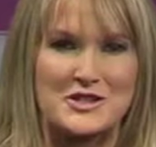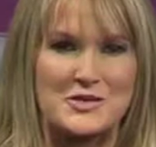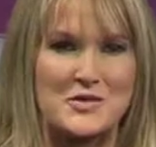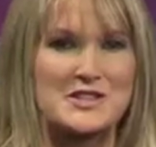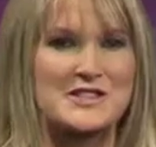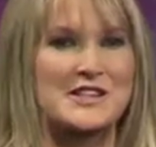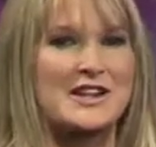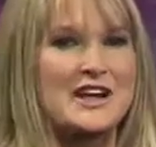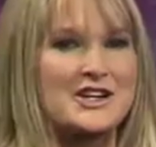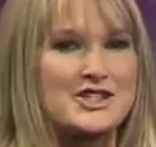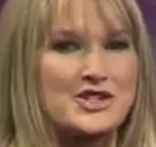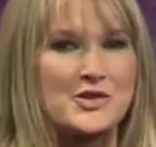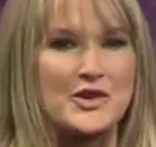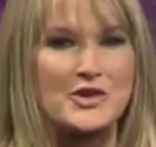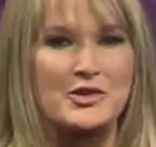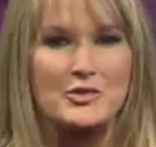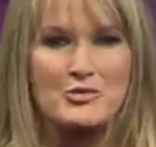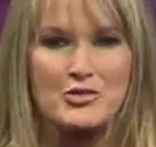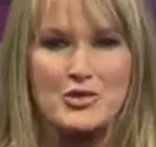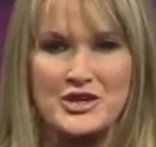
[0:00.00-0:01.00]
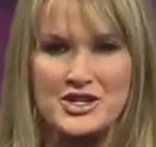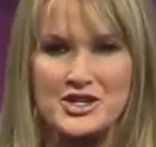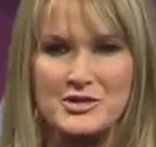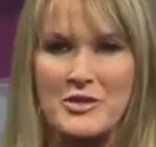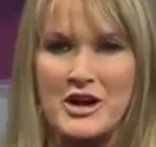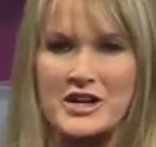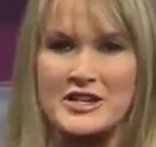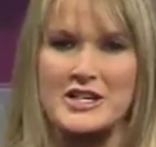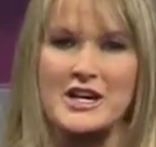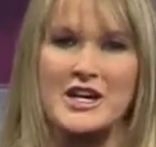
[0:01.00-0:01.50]
Swiss luxury group
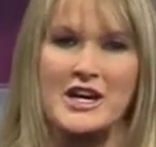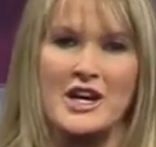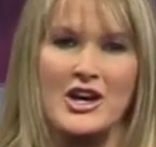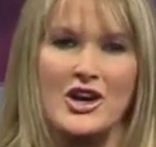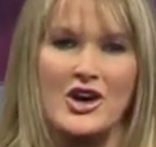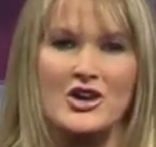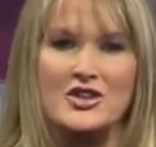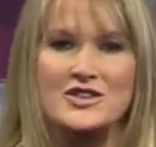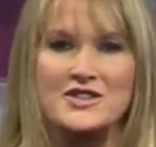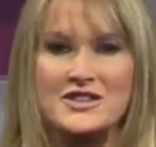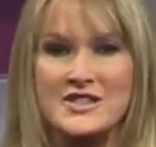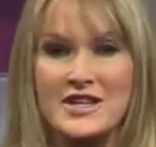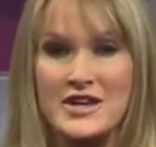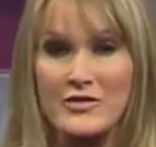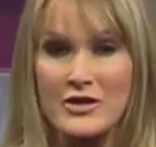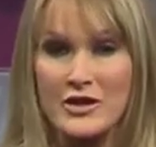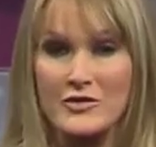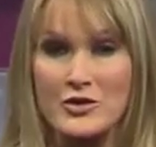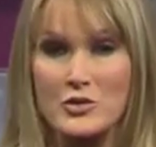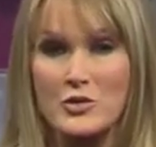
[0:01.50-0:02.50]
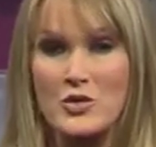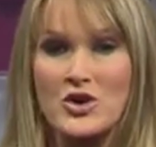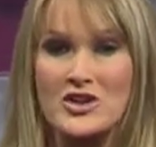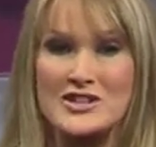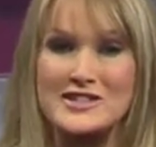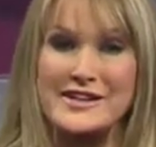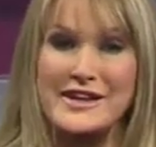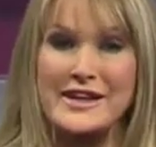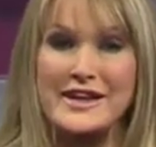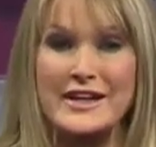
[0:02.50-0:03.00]
Richemont owns several of the
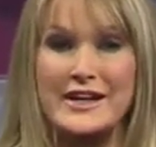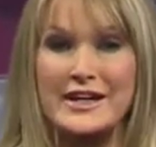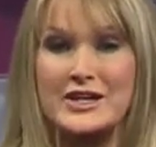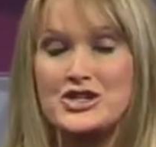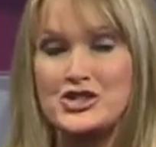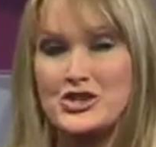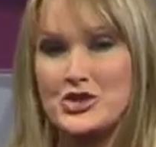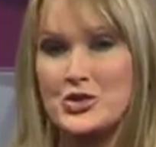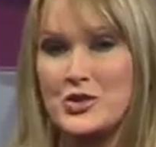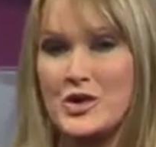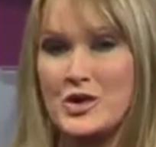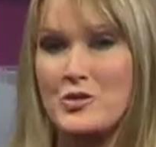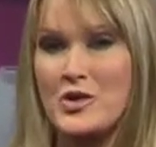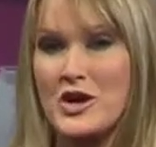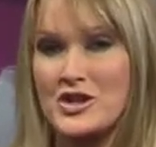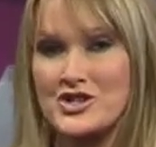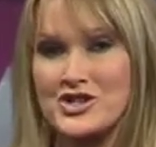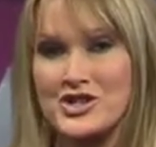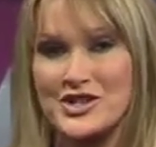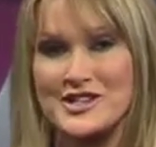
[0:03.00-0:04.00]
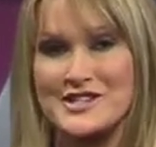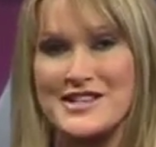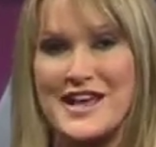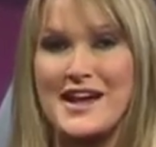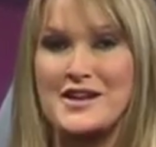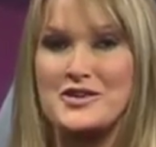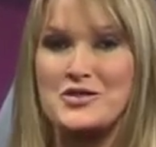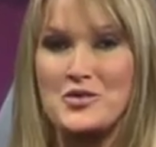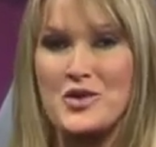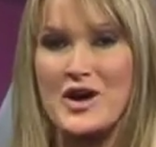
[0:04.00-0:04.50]
world's leading jewelry, watches
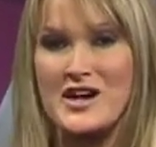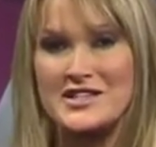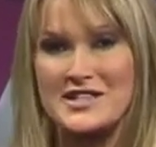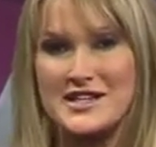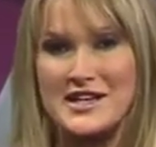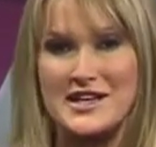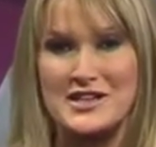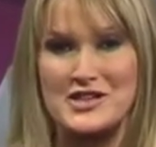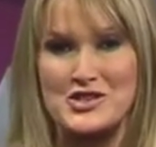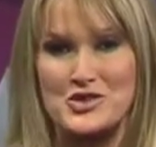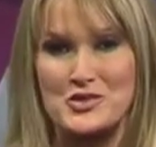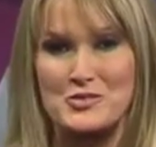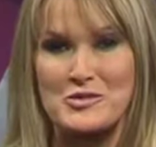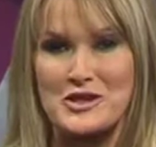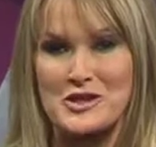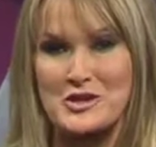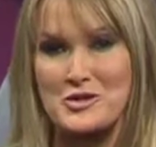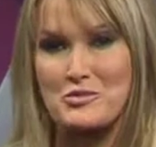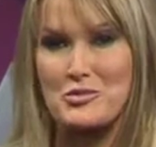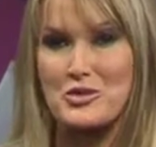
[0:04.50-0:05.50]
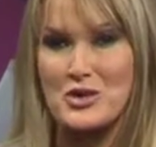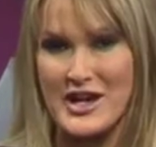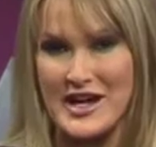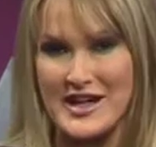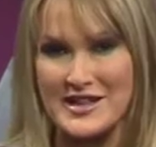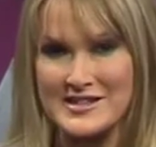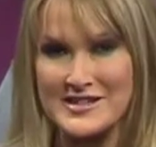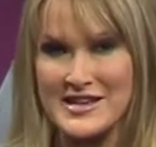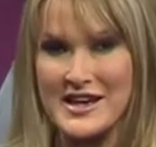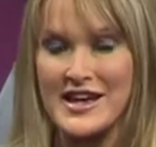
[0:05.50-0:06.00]
and writing instrument
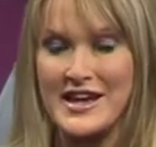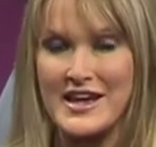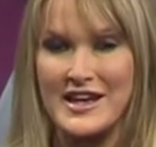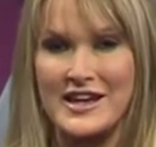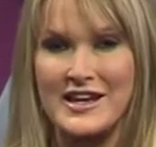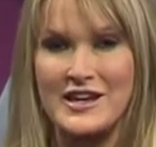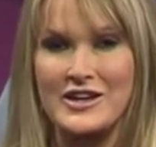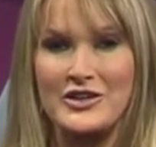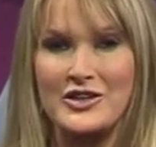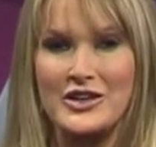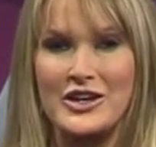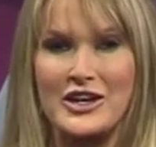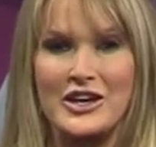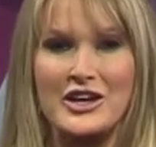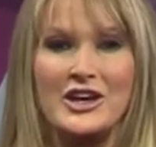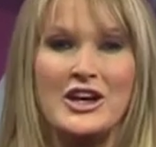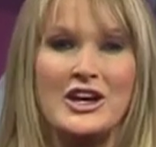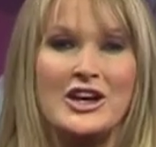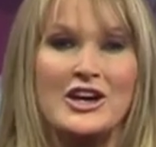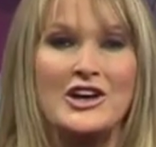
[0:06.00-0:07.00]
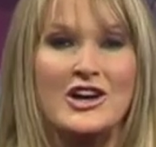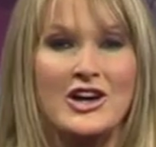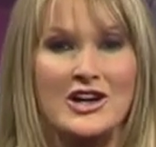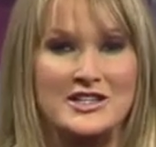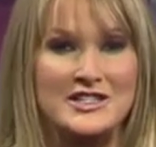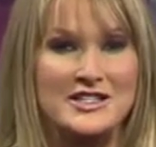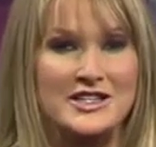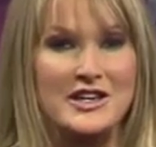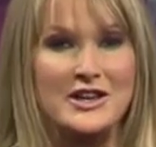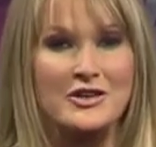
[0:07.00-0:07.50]
brands, including
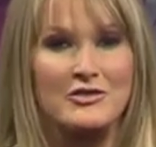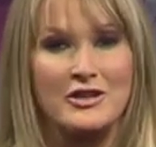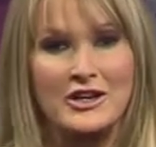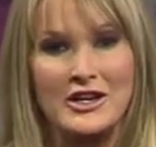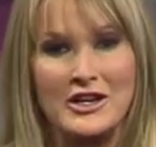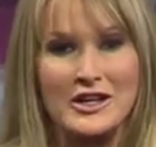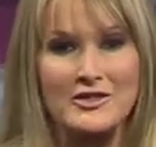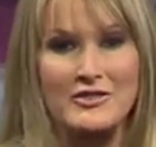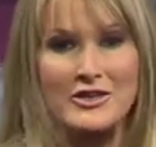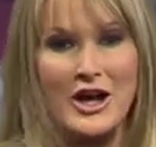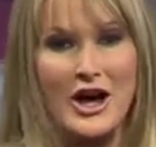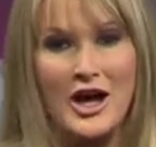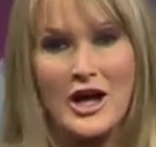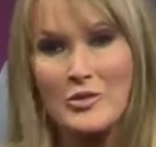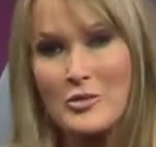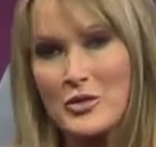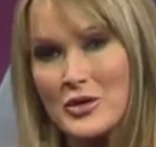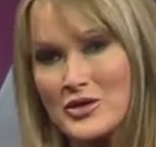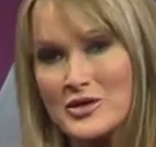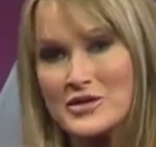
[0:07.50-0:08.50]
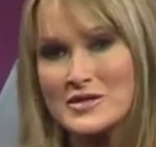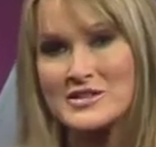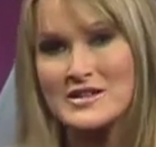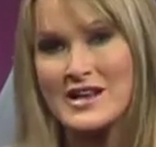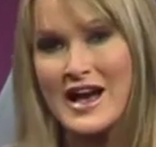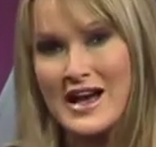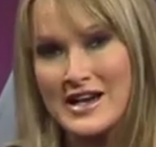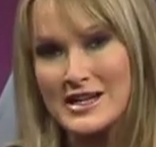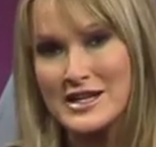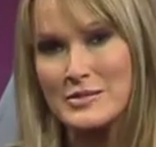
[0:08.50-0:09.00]
Cartier, Van Cleef and Arpels,
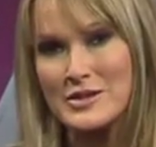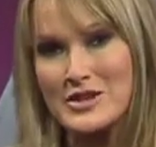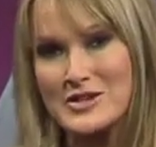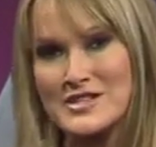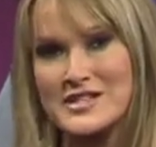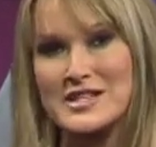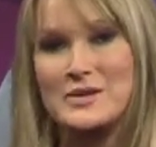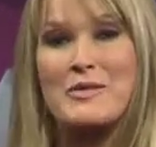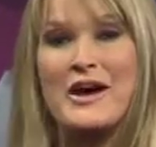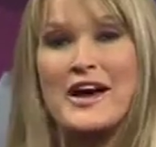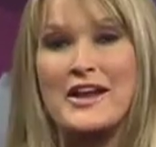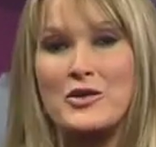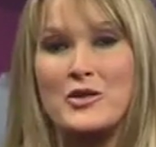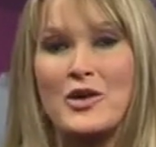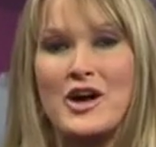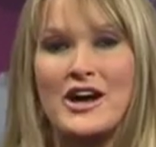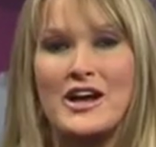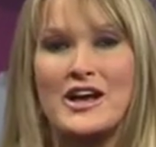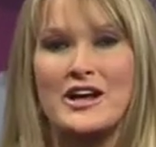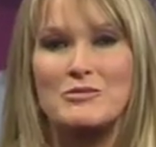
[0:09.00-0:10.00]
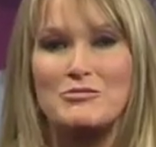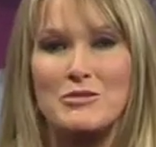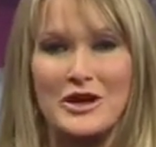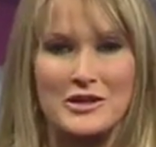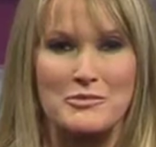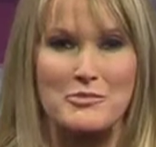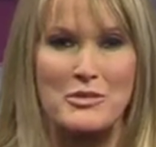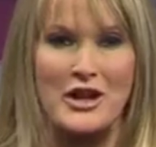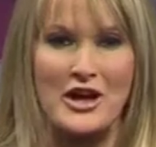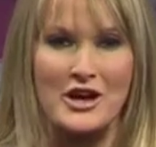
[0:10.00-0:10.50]
I W C, Panerai and
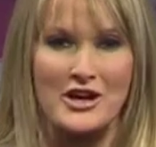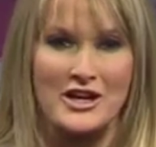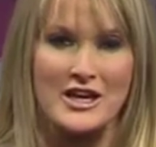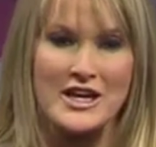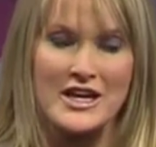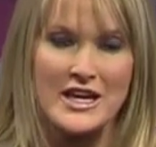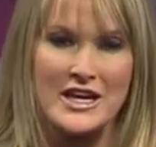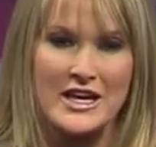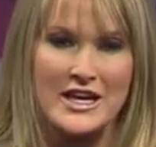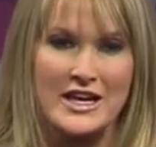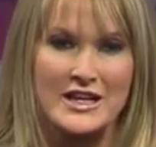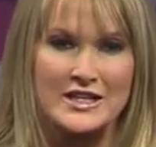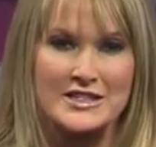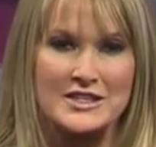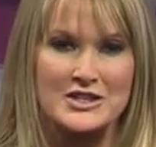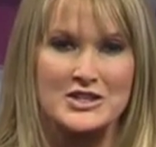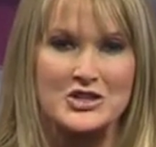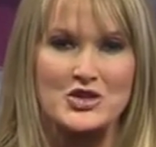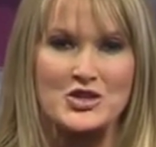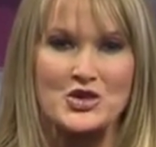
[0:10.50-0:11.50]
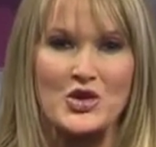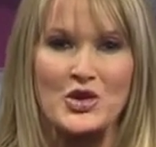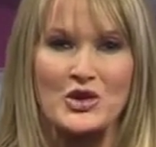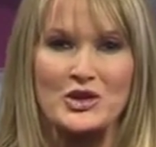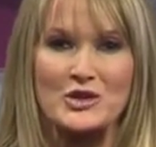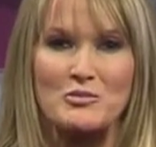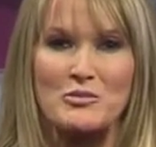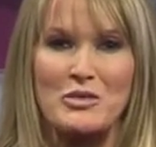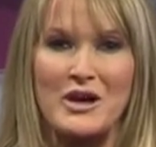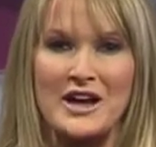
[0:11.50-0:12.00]
Mont Blanc. It is
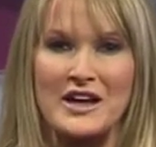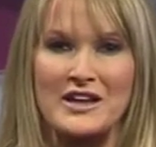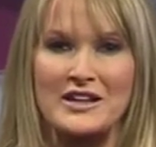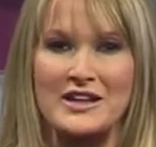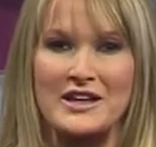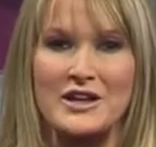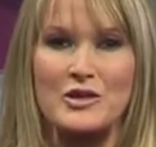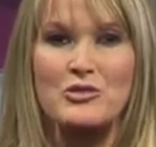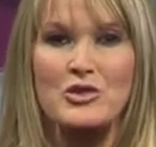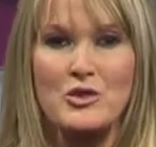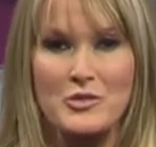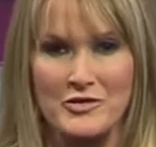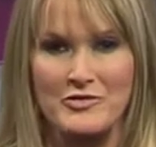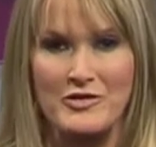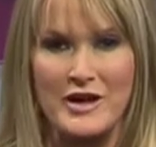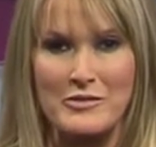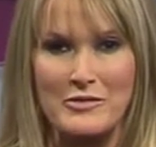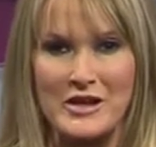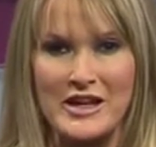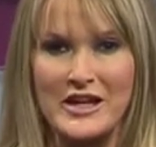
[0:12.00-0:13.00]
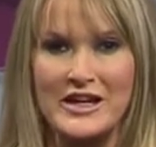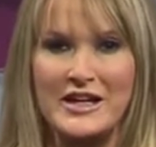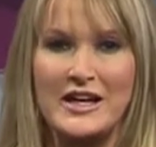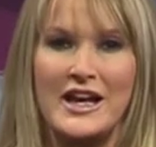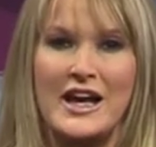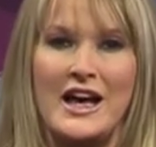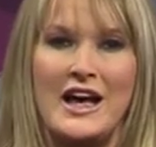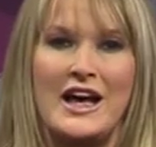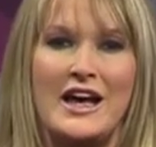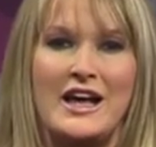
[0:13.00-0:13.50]
controlled by the Rupert family
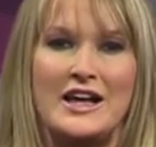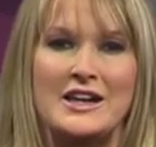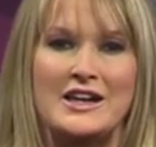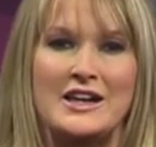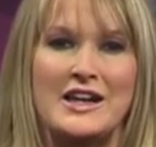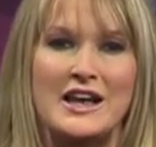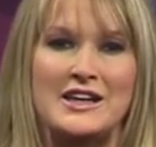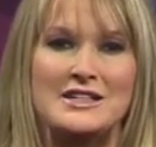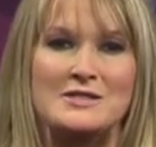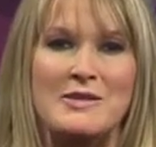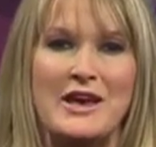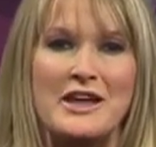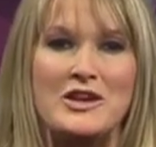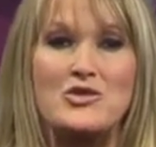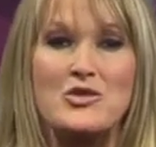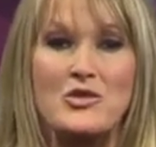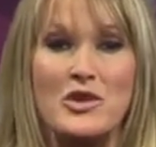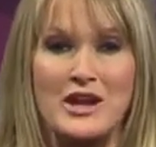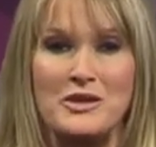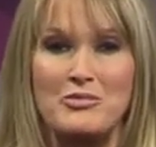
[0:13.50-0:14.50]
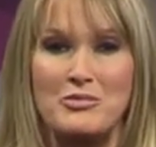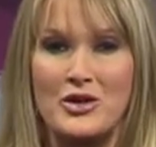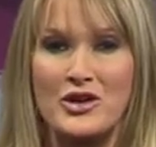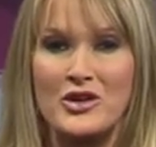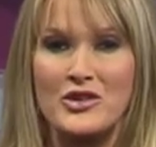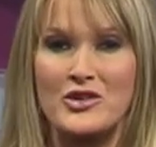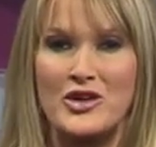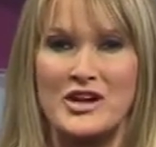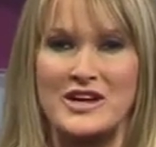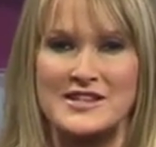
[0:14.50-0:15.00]
and has made great
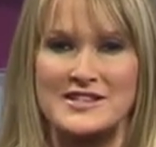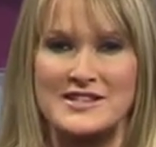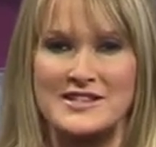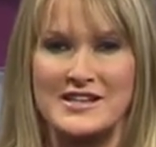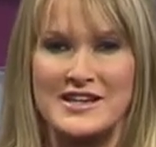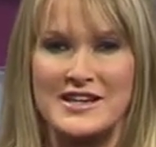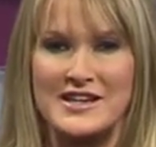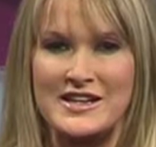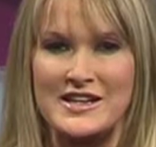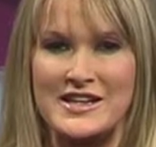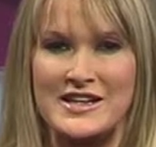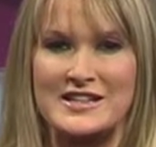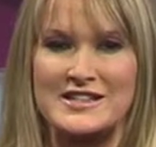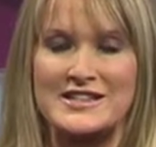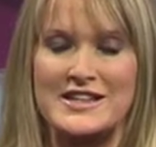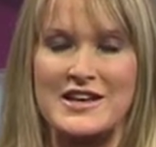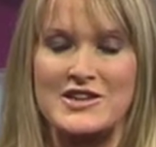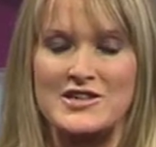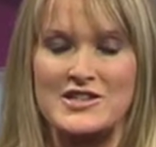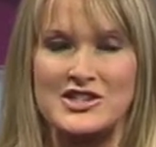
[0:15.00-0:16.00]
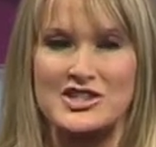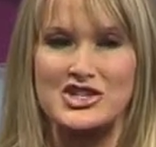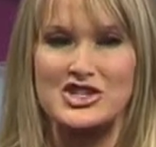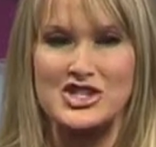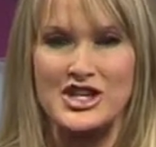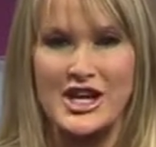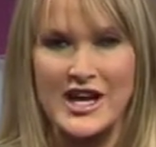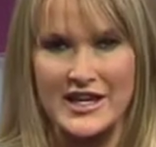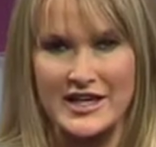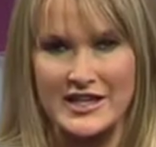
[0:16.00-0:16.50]
progress in sales in
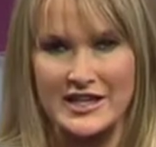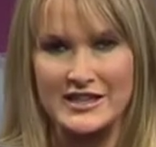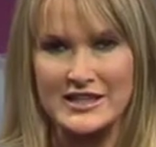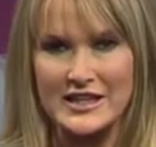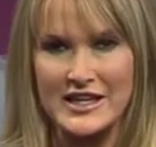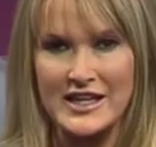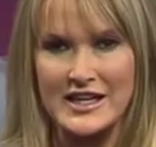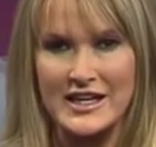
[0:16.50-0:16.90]
China.